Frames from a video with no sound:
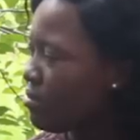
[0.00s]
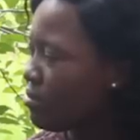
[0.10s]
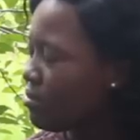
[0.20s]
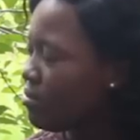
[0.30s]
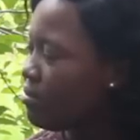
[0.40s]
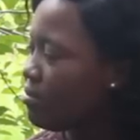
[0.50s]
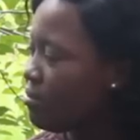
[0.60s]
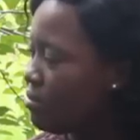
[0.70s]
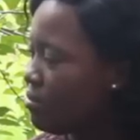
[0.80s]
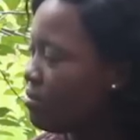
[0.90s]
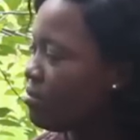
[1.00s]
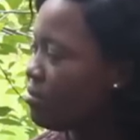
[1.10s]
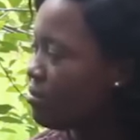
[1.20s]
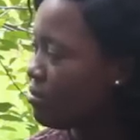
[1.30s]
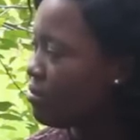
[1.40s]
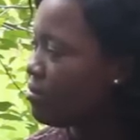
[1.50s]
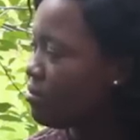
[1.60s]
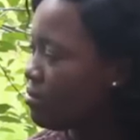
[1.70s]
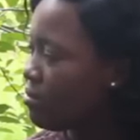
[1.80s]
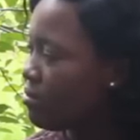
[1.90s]

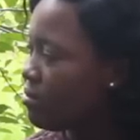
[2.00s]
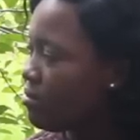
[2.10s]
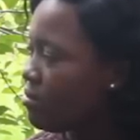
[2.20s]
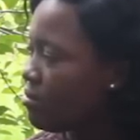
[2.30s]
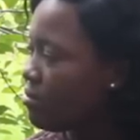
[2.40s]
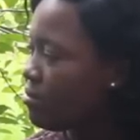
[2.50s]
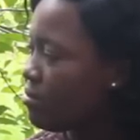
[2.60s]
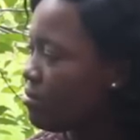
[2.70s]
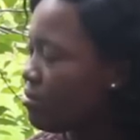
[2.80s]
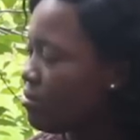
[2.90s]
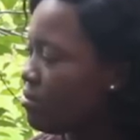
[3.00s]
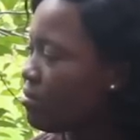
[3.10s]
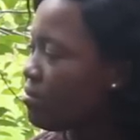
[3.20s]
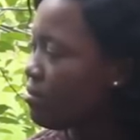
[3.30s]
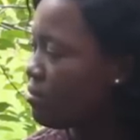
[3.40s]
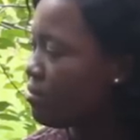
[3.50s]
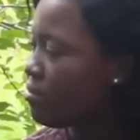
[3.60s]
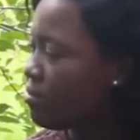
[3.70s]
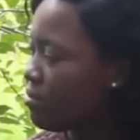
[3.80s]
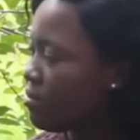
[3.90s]

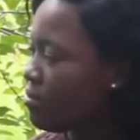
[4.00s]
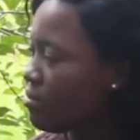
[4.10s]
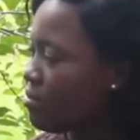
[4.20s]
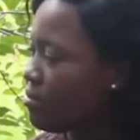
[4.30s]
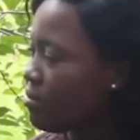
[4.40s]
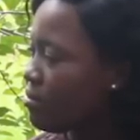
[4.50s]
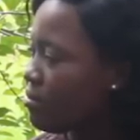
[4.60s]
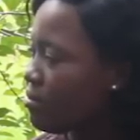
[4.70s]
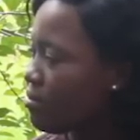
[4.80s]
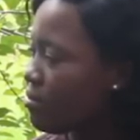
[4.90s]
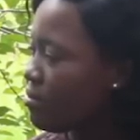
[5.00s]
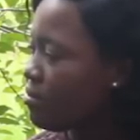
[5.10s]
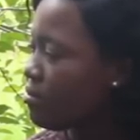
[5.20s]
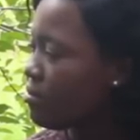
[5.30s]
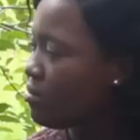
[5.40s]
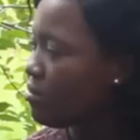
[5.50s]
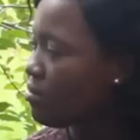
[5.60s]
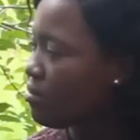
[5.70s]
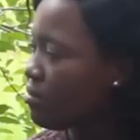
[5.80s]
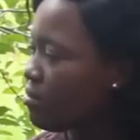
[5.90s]

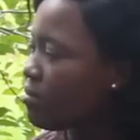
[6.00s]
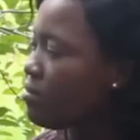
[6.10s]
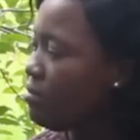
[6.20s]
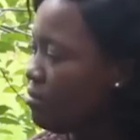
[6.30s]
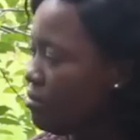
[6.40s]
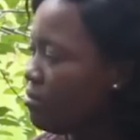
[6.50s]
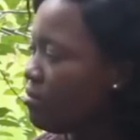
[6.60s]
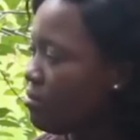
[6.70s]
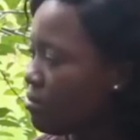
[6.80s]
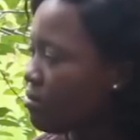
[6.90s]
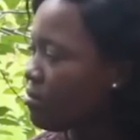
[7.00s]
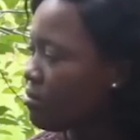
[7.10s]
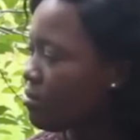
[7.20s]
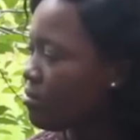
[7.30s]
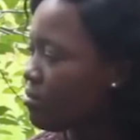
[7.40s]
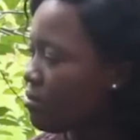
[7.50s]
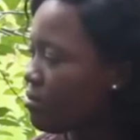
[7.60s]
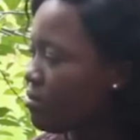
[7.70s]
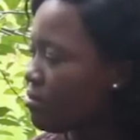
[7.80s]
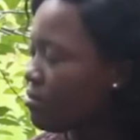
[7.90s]
(not speaking)